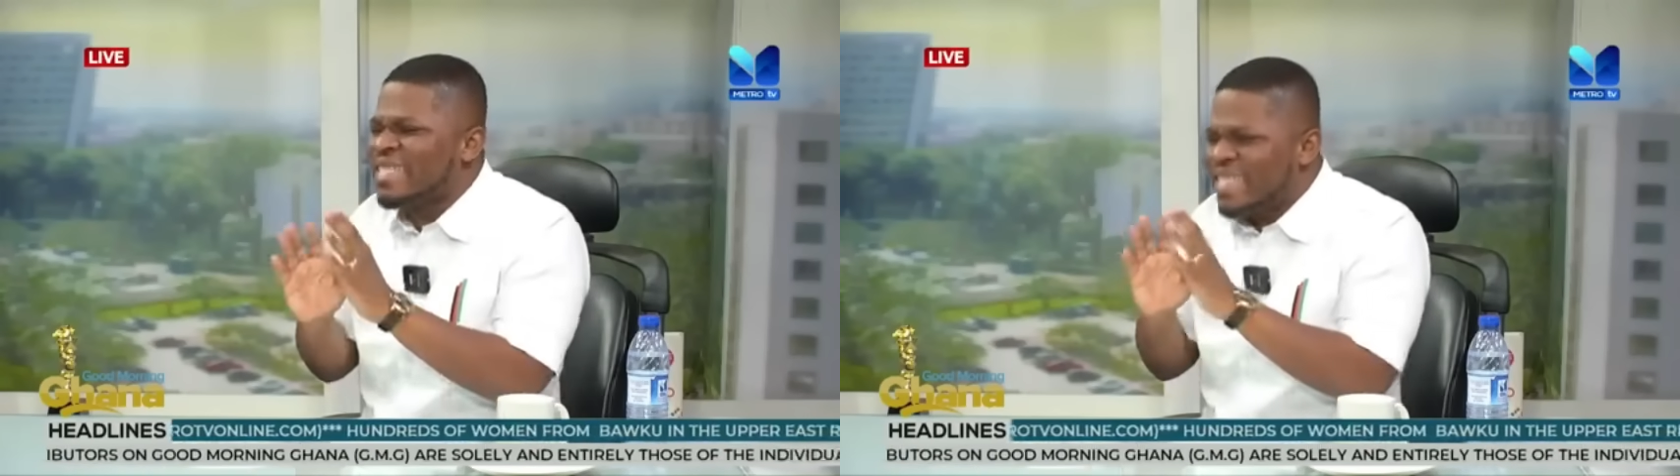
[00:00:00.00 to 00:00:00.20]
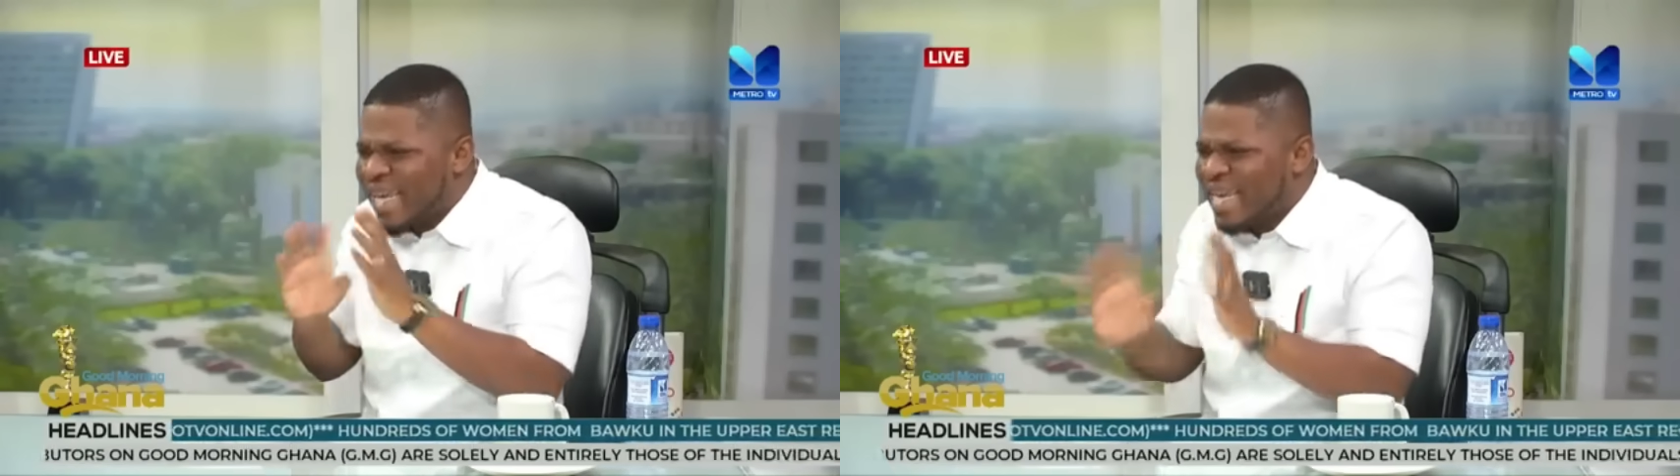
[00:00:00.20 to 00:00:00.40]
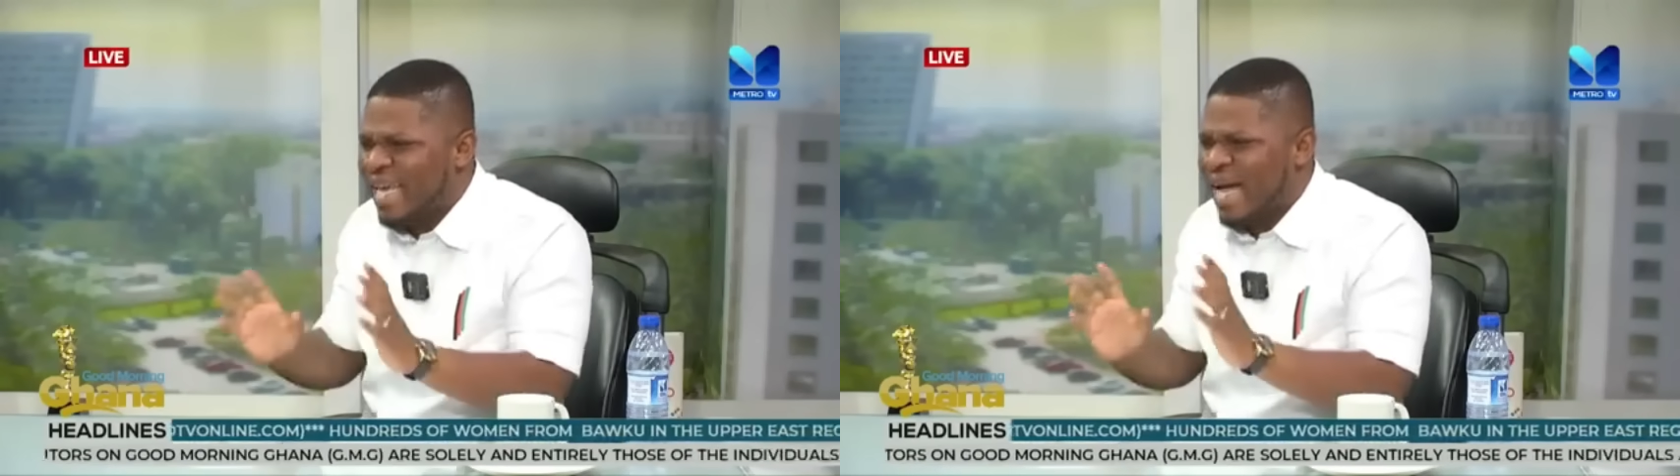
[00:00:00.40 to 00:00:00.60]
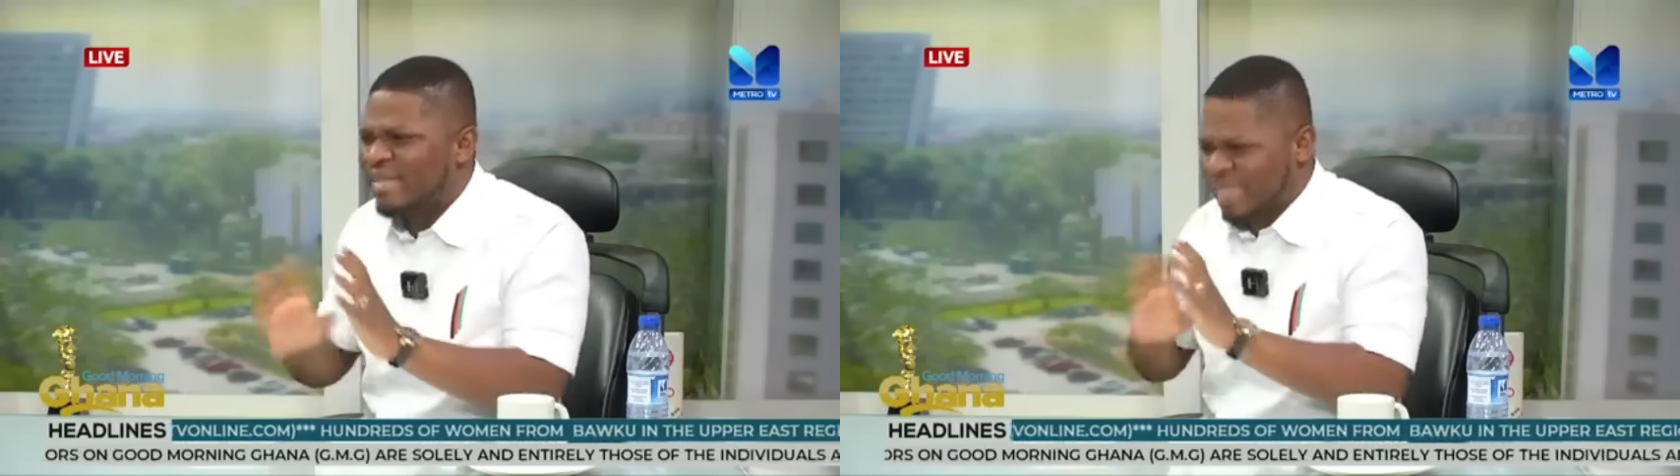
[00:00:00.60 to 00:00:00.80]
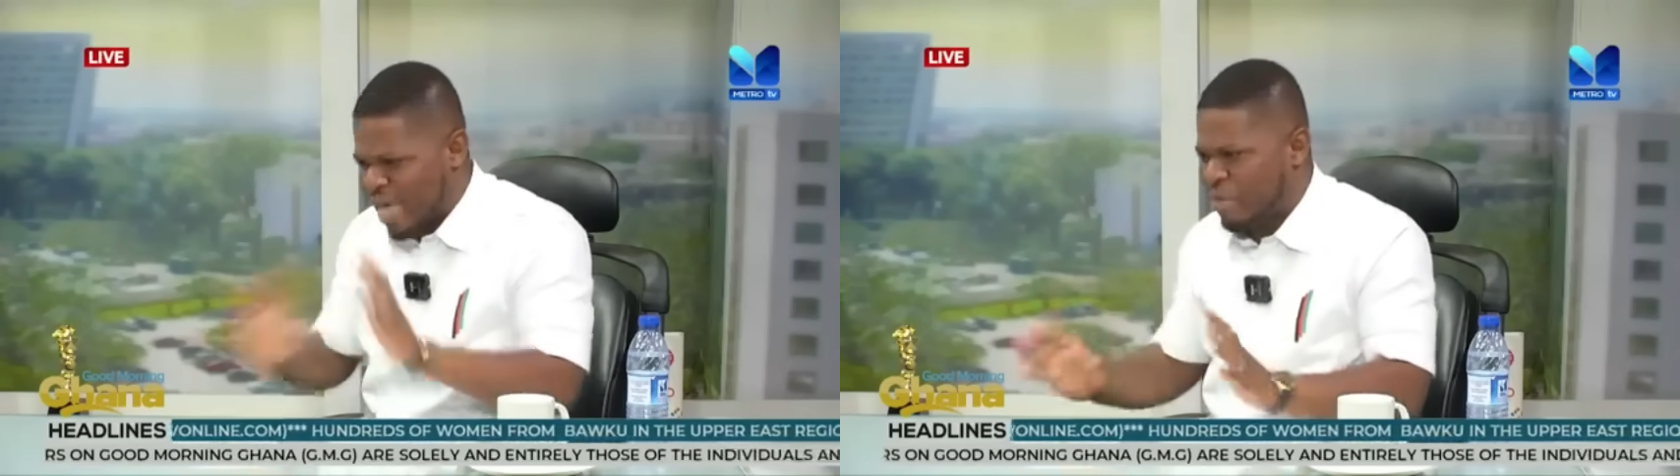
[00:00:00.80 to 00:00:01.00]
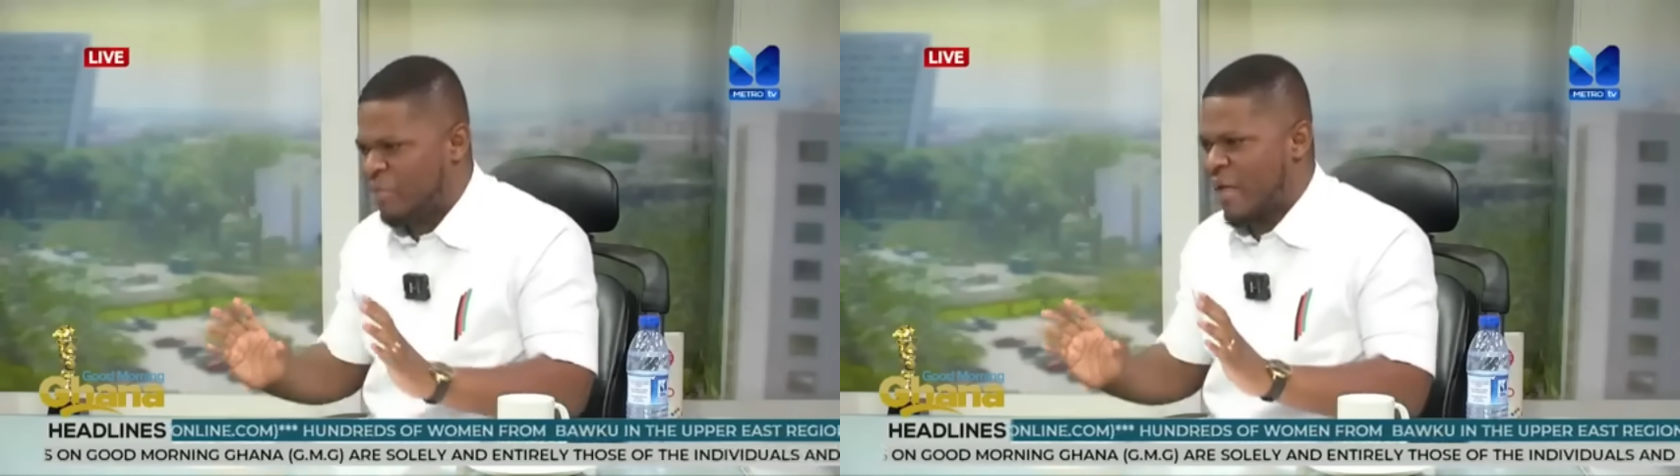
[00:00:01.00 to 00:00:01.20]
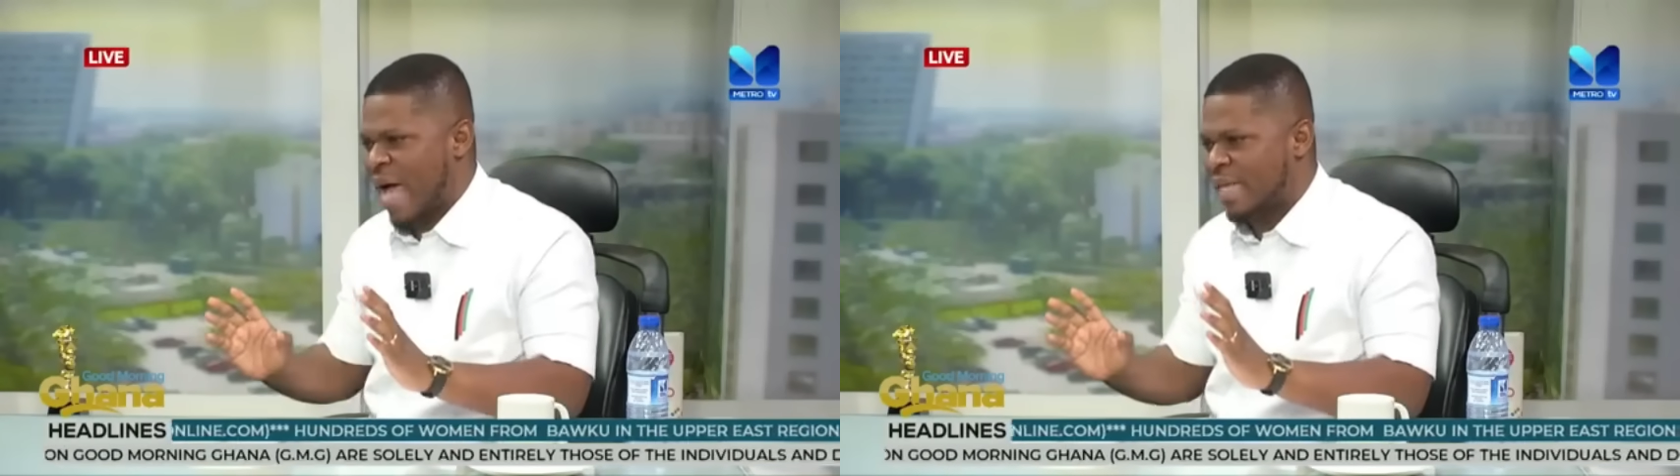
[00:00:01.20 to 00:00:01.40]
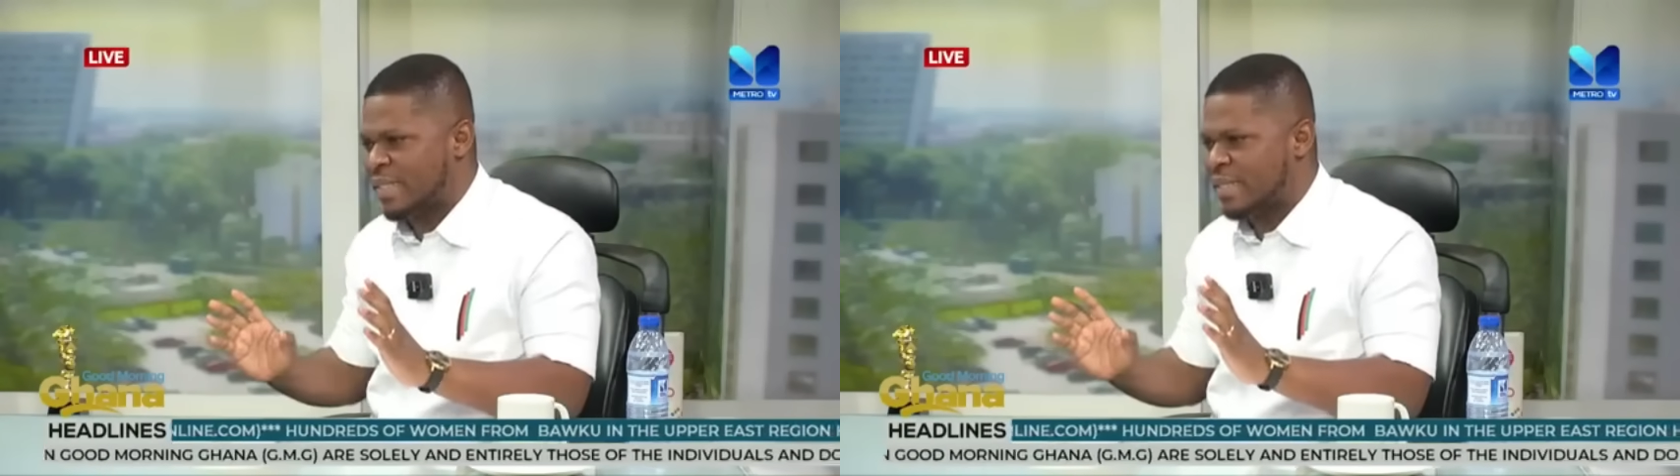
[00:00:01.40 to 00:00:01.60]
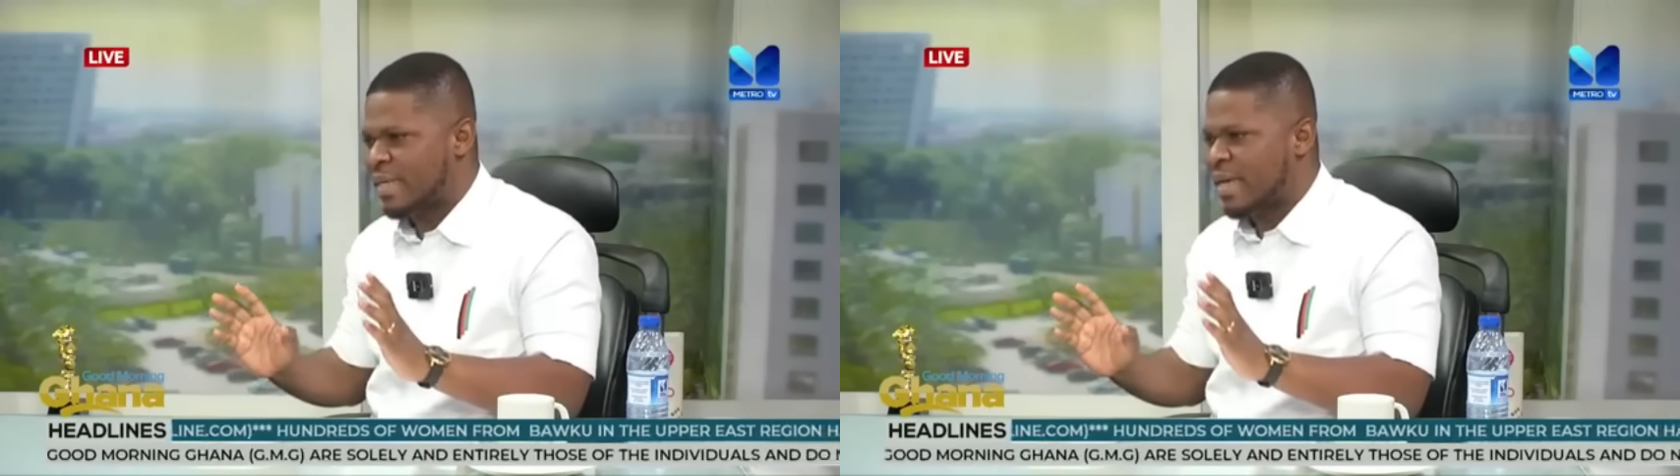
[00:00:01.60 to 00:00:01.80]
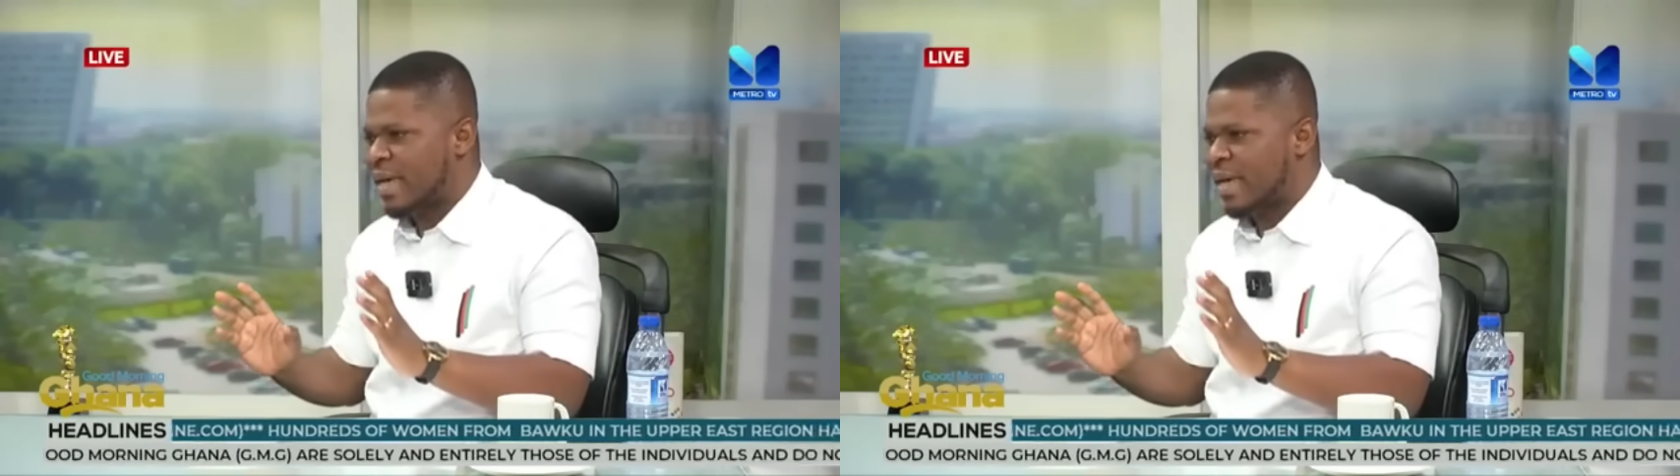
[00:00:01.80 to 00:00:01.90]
technical term of art.